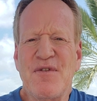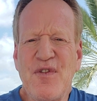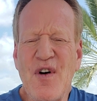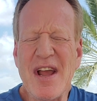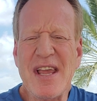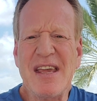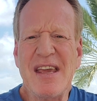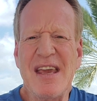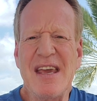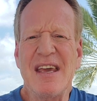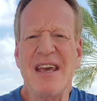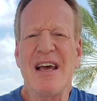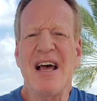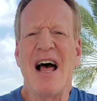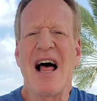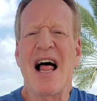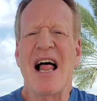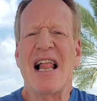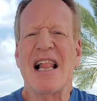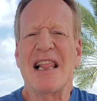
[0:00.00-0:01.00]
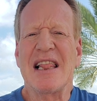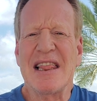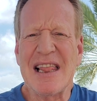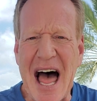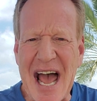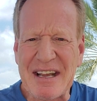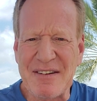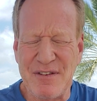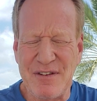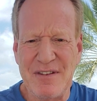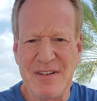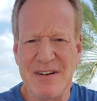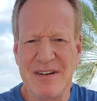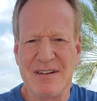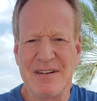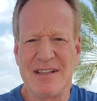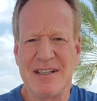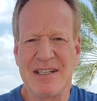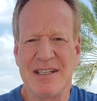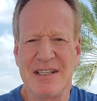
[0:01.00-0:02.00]
freaking life.
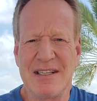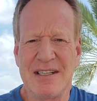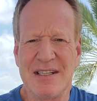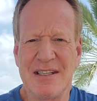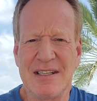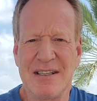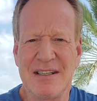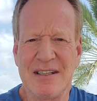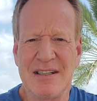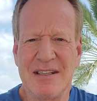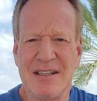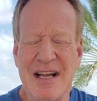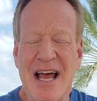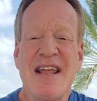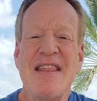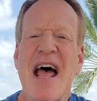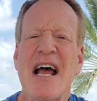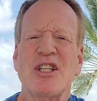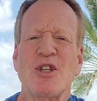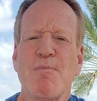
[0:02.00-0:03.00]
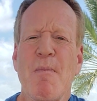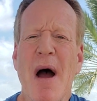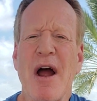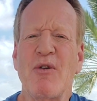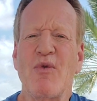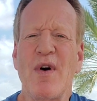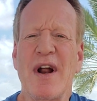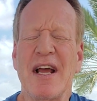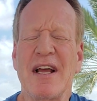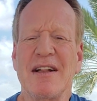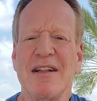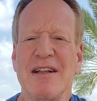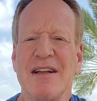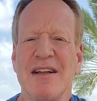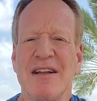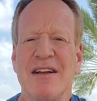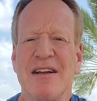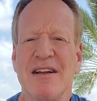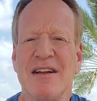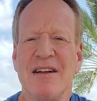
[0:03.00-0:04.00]
And that's my rant
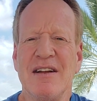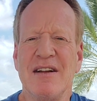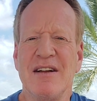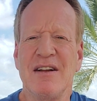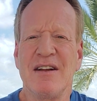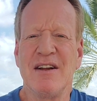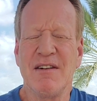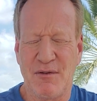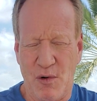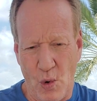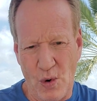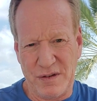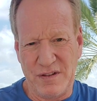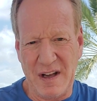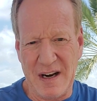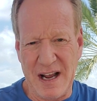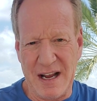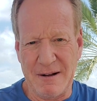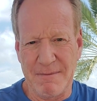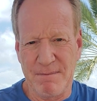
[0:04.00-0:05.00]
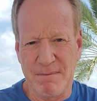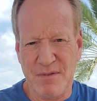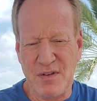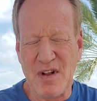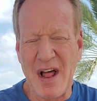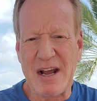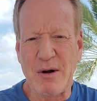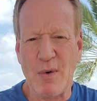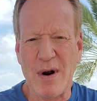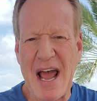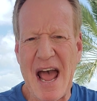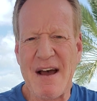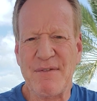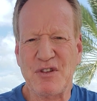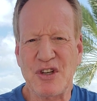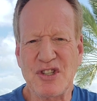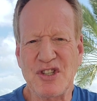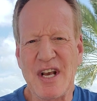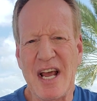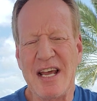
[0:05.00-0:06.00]
for today. If you like what I have
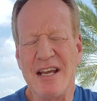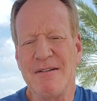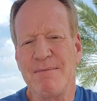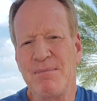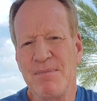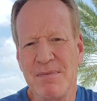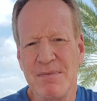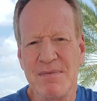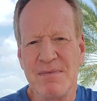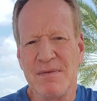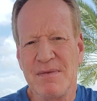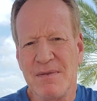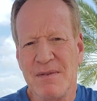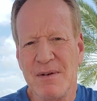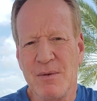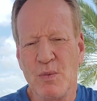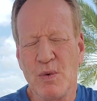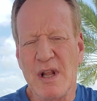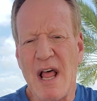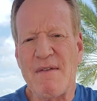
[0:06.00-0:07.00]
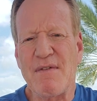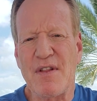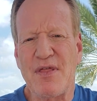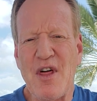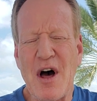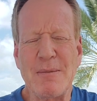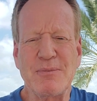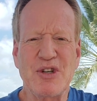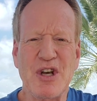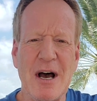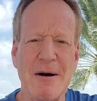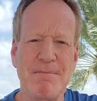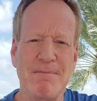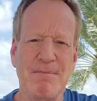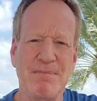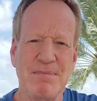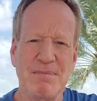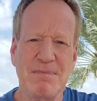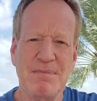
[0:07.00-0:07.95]
to say, leave a thumbs up,